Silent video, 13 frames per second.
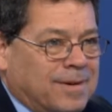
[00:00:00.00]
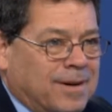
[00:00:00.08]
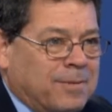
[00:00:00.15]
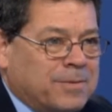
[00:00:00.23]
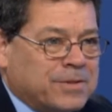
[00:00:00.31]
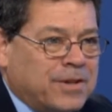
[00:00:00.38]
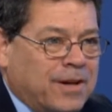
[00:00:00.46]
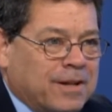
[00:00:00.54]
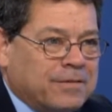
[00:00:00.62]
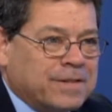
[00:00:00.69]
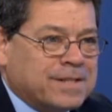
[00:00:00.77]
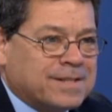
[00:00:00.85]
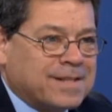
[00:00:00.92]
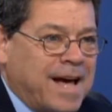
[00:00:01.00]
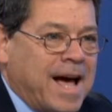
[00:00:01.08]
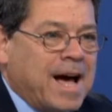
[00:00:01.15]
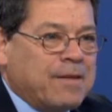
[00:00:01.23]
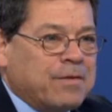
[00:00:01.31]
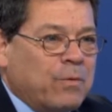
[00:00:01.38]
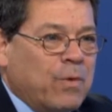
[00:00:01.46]
almost all of us
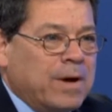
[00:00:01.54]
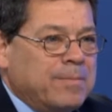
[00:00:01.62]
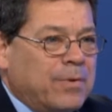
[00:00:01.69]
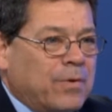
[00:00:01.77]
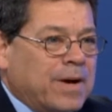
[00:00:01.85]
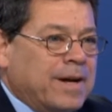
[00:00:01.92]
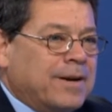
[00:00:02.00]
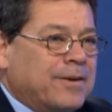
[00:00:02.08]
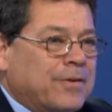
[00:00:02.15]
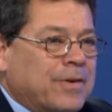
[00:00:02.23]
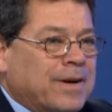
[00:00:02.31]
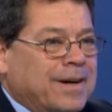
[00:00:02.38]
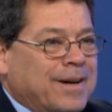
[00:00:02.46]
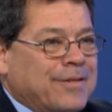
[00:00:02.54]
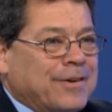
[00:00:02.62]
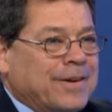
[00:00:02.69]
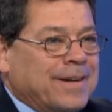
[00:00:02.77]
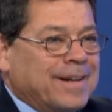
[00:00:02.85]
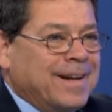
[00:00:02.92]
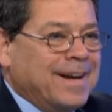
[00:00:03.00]
have at one point or
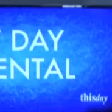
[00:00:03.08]
another.